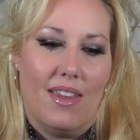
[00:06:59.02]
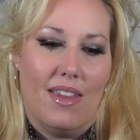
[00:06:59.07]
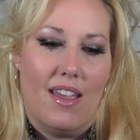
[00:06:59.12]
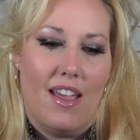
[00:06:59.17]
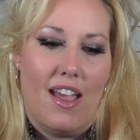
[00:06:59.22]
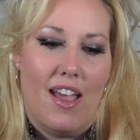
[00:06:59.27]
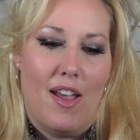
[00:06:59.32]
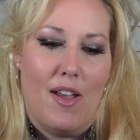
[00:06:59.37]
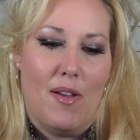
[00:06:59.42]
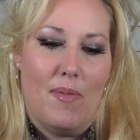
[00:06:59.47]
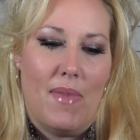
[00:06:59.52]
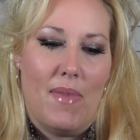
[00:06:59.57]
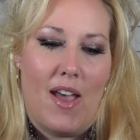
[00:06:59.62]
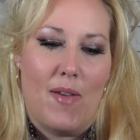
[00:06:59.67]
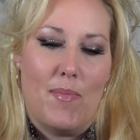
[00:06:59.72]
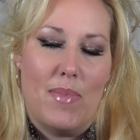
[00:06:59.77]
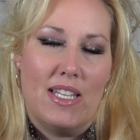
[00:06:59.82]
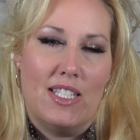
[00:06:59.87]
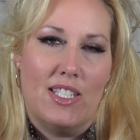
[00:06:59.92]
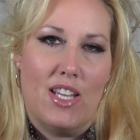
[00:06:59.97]

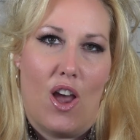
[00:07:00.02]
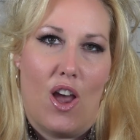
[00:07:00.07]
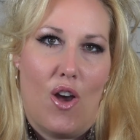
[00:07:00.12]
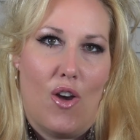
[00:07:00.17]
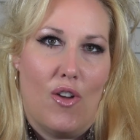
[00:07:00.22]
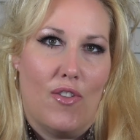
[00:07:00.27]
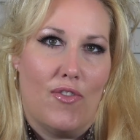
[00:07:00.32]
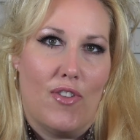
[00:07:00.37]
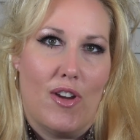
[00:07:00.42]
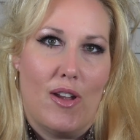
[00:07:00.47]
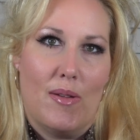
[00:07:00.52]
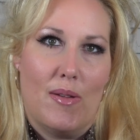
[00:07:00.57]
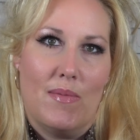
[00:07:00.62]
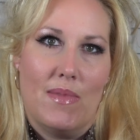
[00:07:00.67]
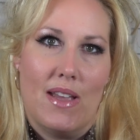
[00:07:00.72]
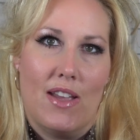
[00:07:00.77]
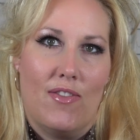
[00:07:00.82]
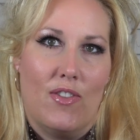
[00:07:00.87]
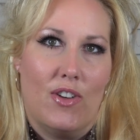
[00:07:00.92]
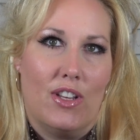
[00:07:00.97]
I've been taught from
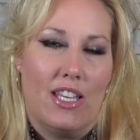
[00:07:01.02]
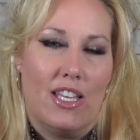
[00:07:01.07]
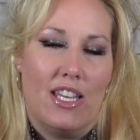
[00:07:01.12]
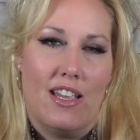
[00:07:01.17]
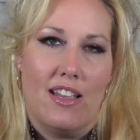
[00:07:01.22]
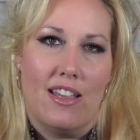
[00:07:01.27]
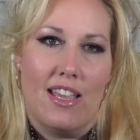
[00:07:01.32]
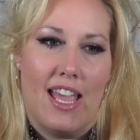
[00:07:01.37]
a really young